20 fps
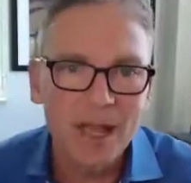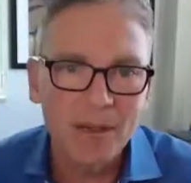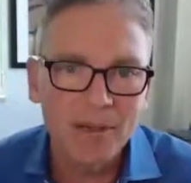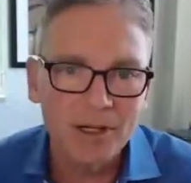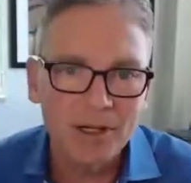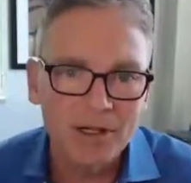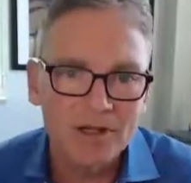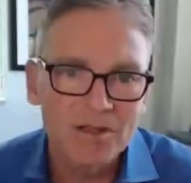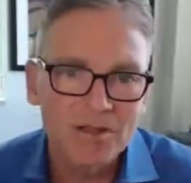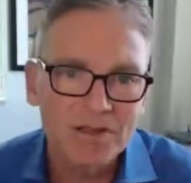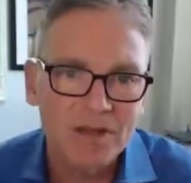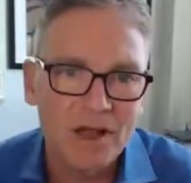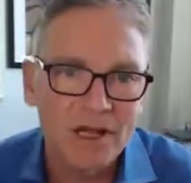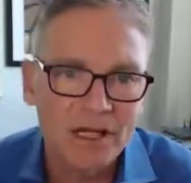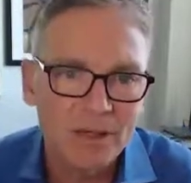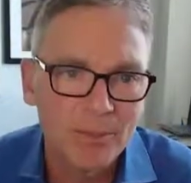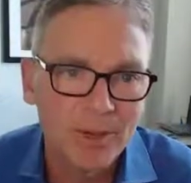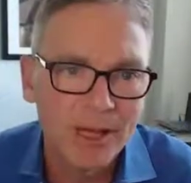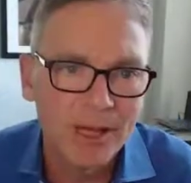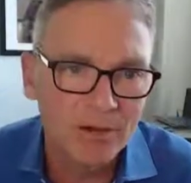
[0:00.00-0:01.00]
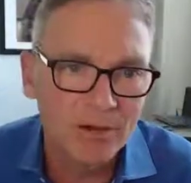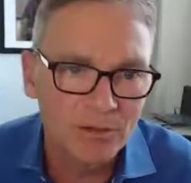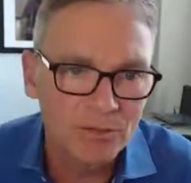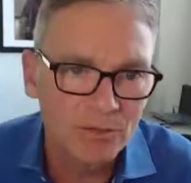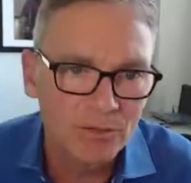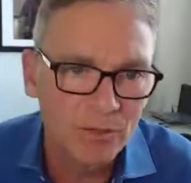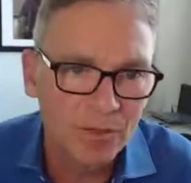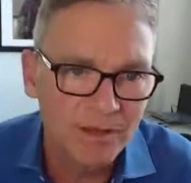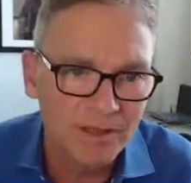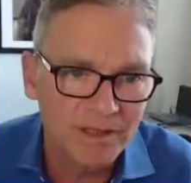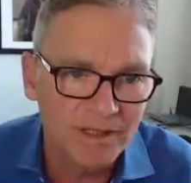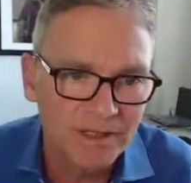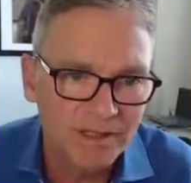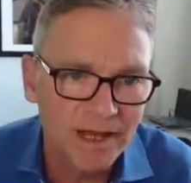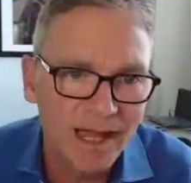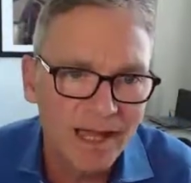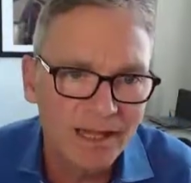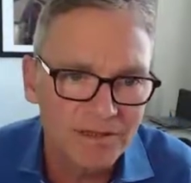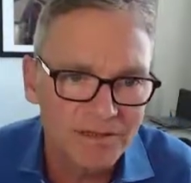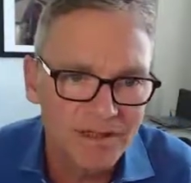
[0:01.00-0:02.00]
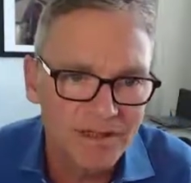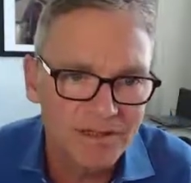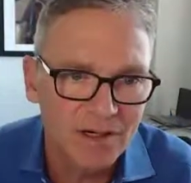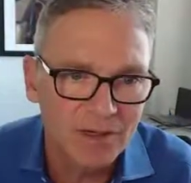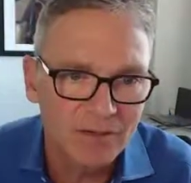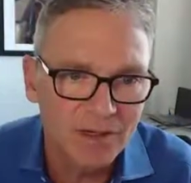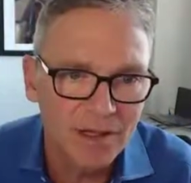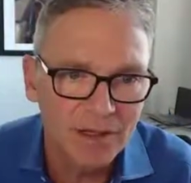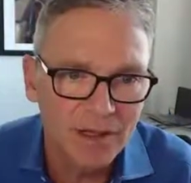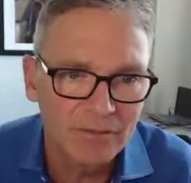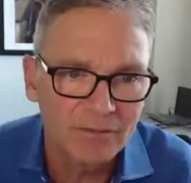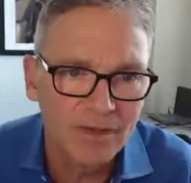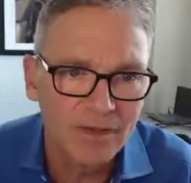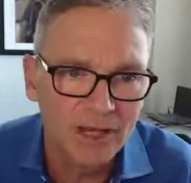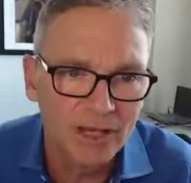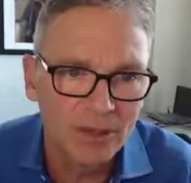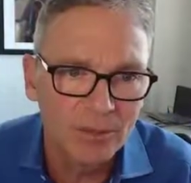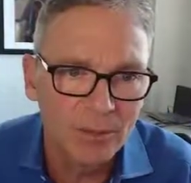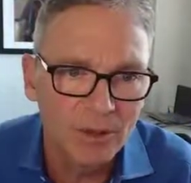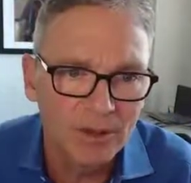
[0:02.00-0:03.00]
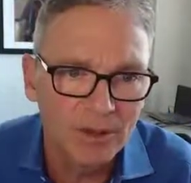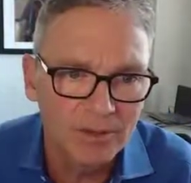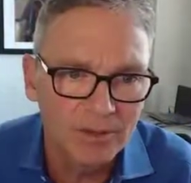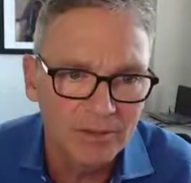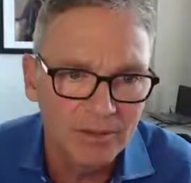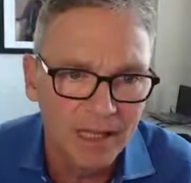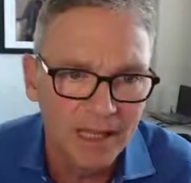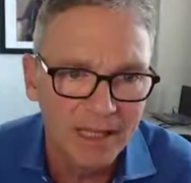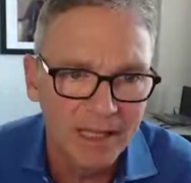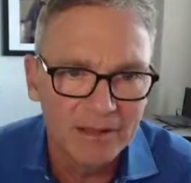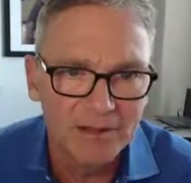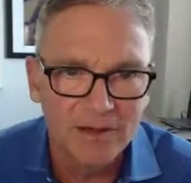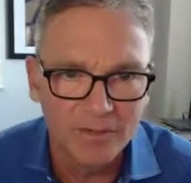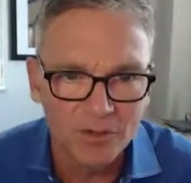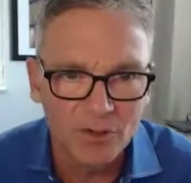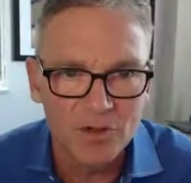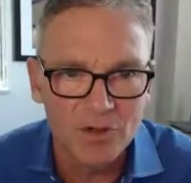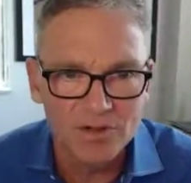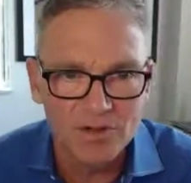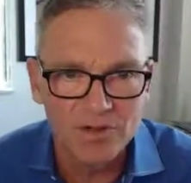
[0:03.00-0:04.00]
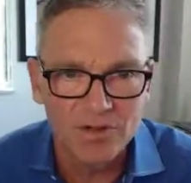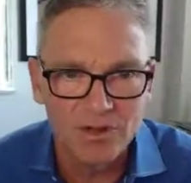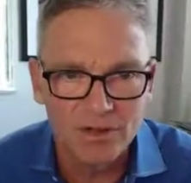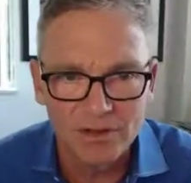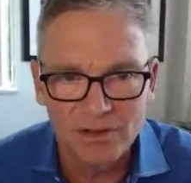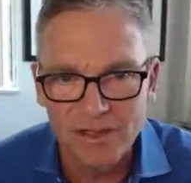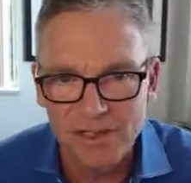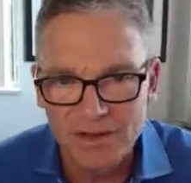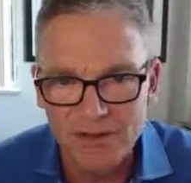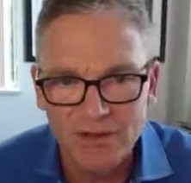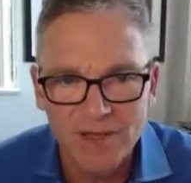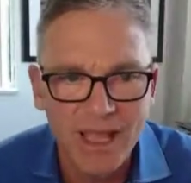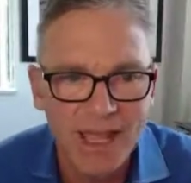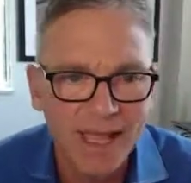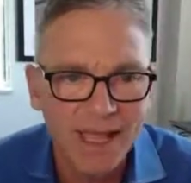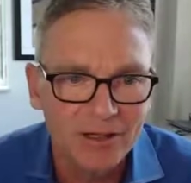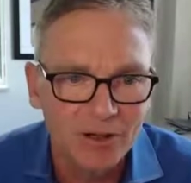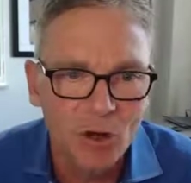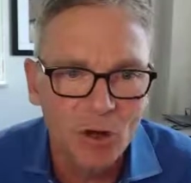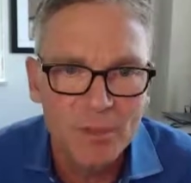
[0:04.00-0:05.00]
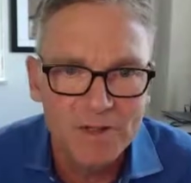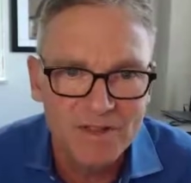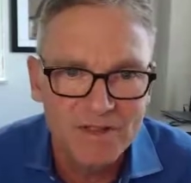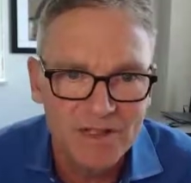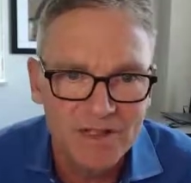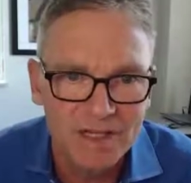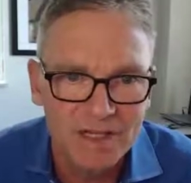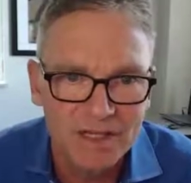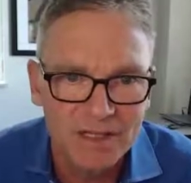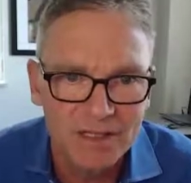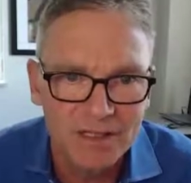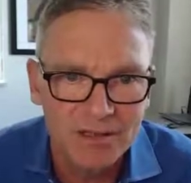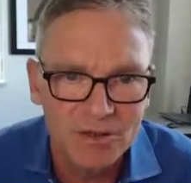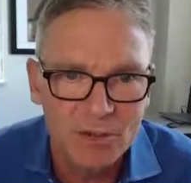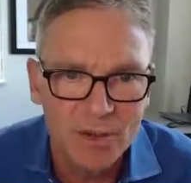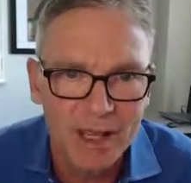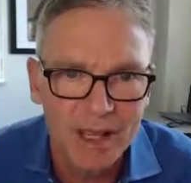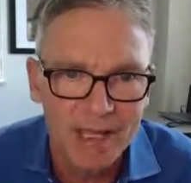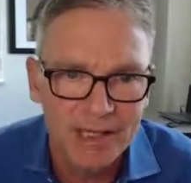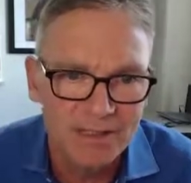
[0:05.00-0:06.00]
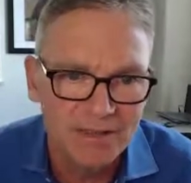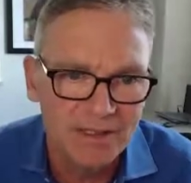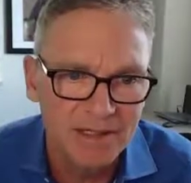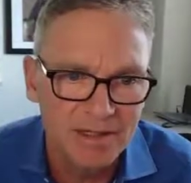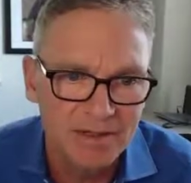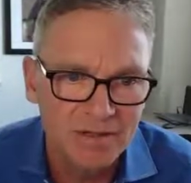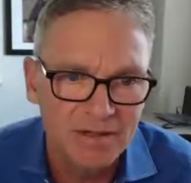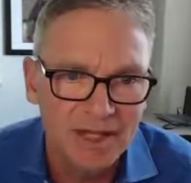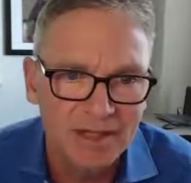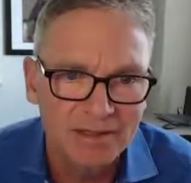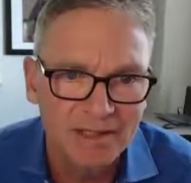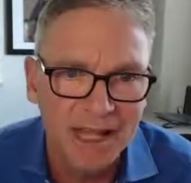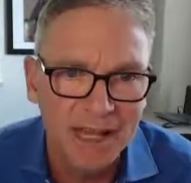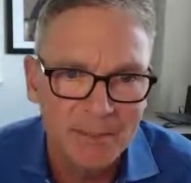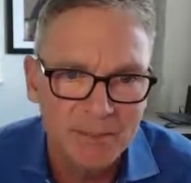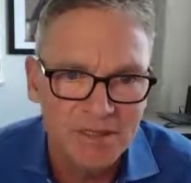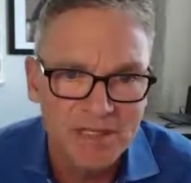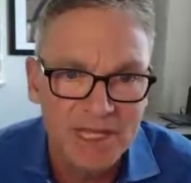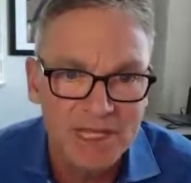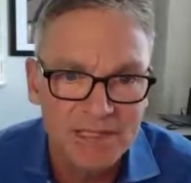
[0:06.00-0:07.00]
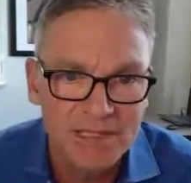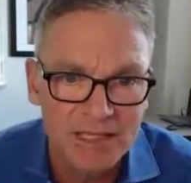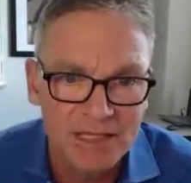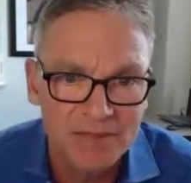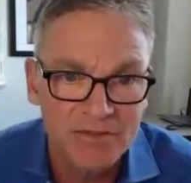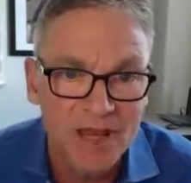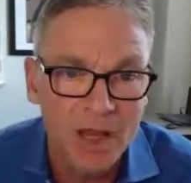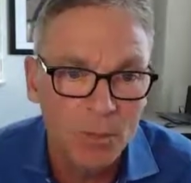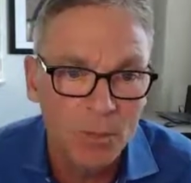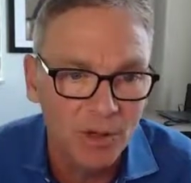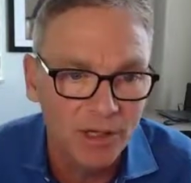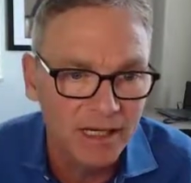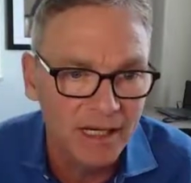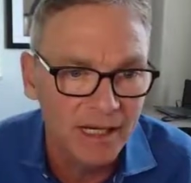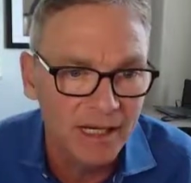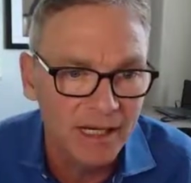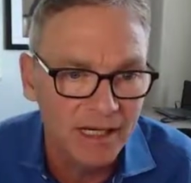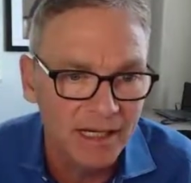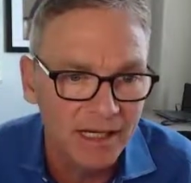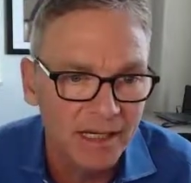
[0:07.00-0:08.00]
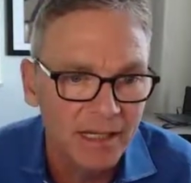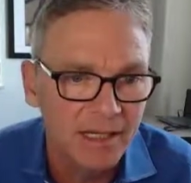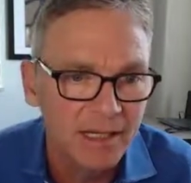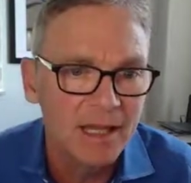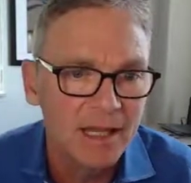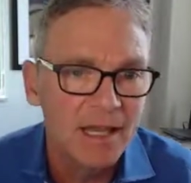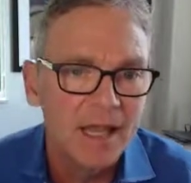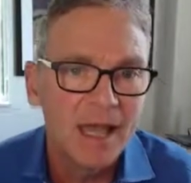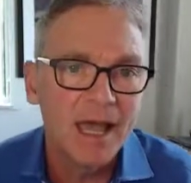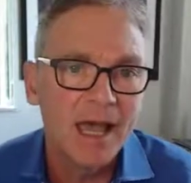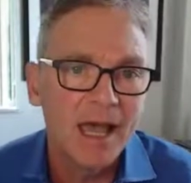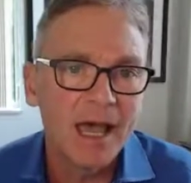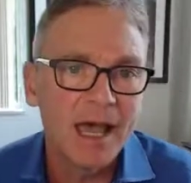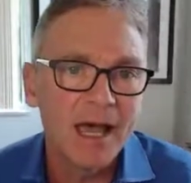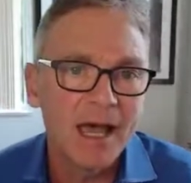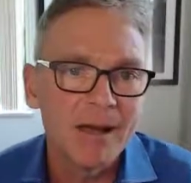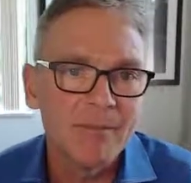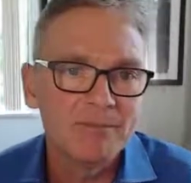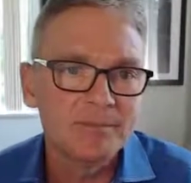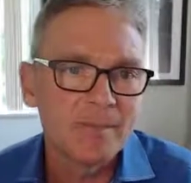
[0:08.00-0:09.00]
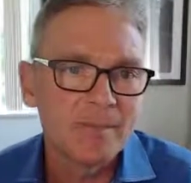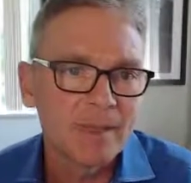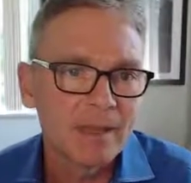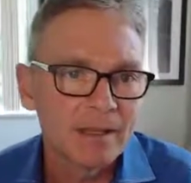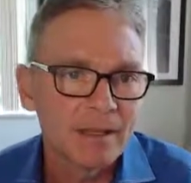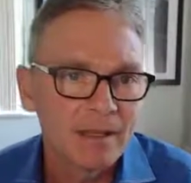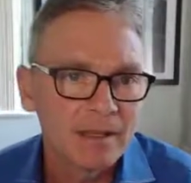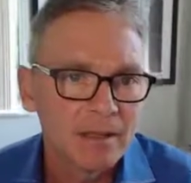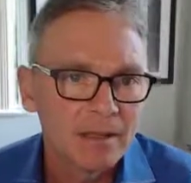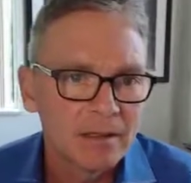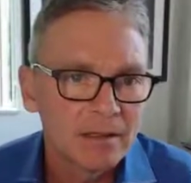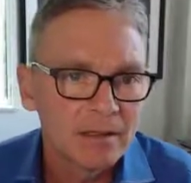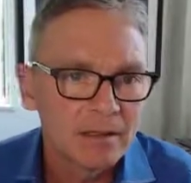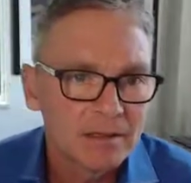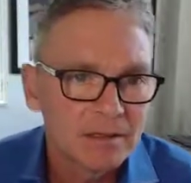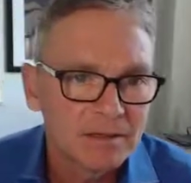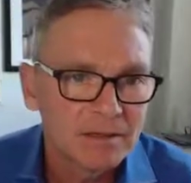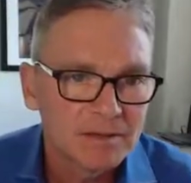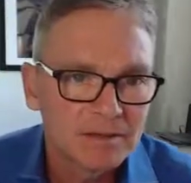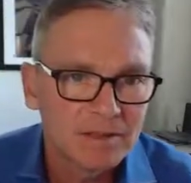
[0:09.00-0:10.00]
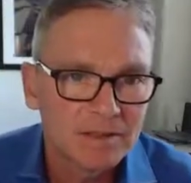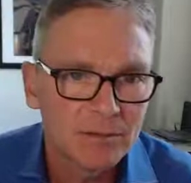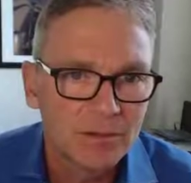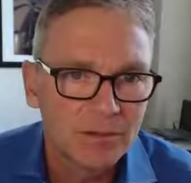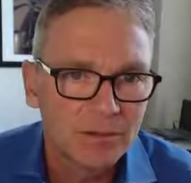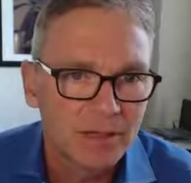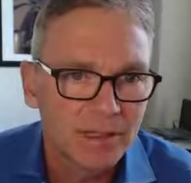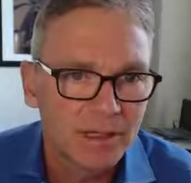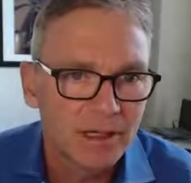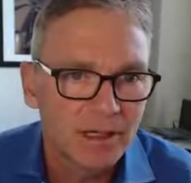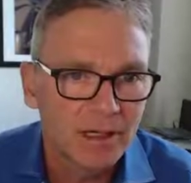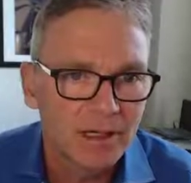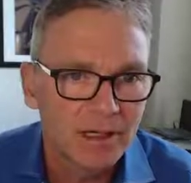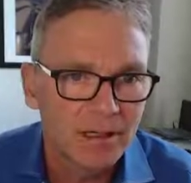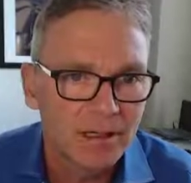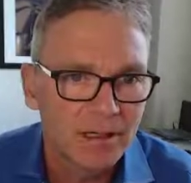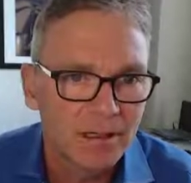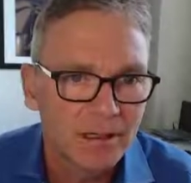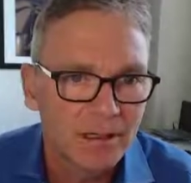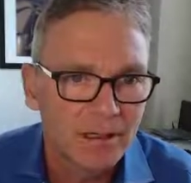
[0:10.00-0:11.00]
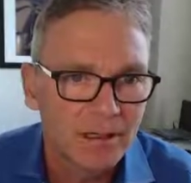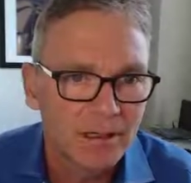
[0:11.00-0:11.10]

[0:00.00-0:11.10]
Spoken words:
Now I'm going to talk about what are the technologies that are available. And of course, there are Ethercat, Opc Ua, and Tsn Time-Sensitive Networking. Let's see where we are.